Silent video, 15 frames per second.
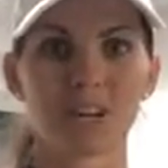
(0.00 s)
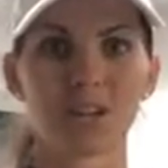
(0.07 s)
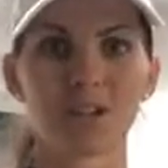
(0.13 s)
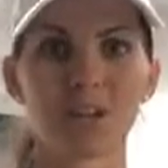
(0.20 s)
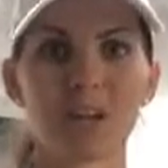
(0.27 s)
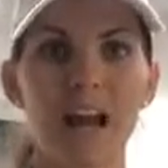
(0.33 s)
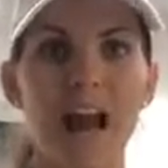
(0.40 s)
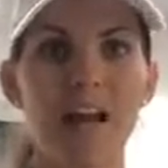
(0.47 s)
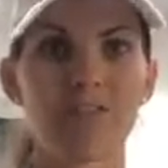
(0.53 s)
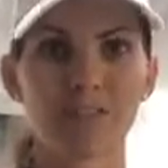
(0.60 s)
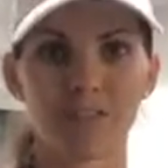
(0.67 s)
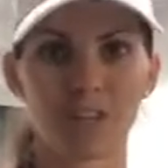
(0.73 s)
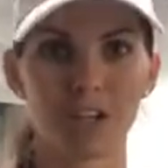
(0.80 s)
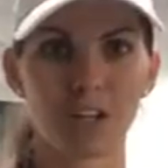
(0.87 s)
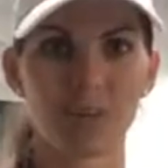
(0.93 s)
You can have a
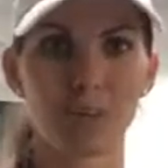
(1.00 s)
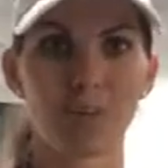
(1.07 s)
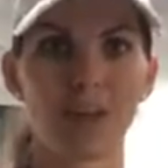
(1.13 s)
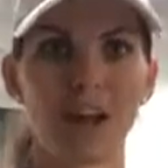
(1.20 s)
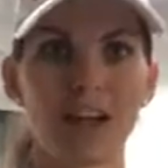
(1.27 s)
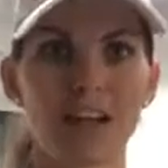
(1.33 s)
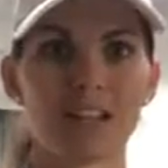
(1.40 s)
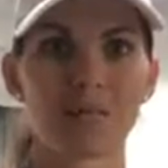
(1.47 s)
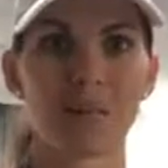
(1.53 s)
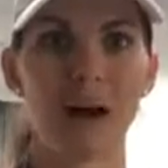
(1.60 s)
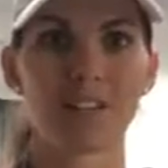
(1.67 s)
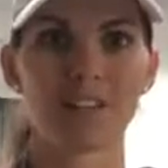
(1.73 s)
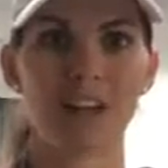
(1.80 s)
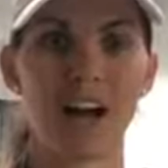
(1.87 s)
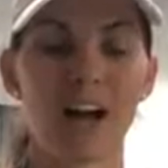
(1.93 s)
fajita bowl and add some
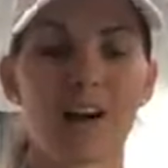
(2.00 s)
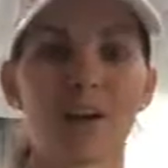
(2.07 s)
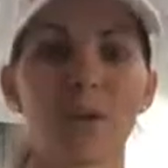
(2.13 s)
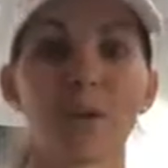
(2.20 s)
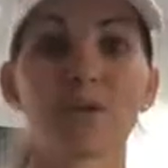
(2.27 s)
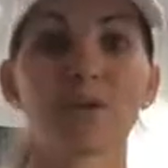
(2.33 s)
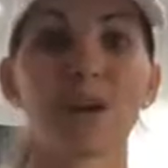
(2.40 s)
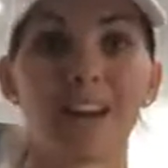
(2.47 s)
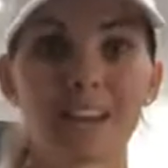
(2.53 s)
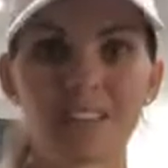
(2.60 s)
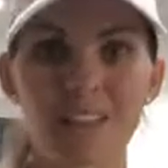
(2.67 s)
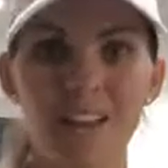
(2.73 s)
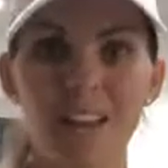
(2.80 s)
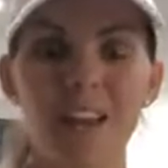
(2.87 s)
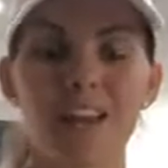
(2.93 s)
avocado and rice
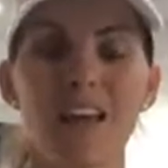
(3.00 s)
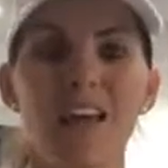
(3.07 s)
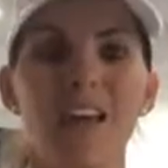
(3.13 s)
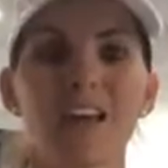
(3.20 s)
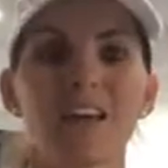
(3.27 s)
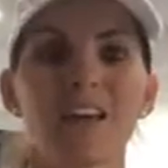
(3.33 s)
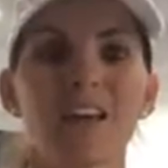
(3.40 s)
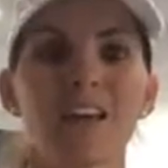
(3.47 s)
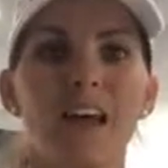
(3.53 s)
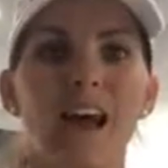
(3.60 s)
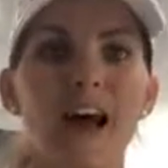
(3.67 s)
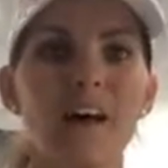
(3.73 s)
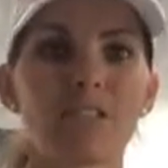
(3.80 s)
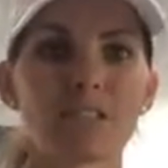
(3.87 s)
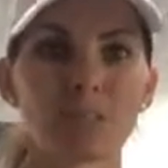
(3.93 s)
and
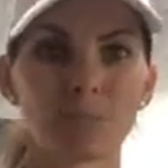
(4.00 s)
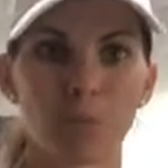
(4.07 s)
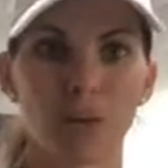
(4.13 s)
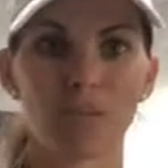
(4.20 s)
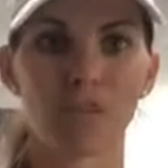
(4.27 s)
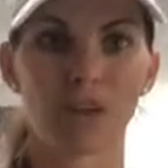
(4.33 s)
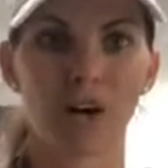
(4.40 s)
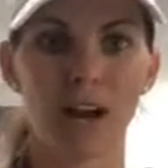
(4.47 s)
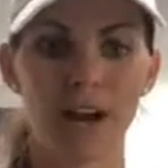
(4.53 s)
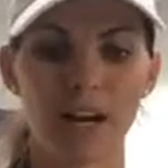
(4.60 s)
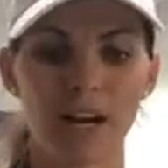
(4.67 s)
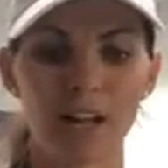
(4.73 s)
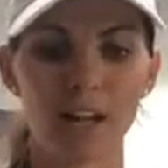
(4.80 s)
have some more variety.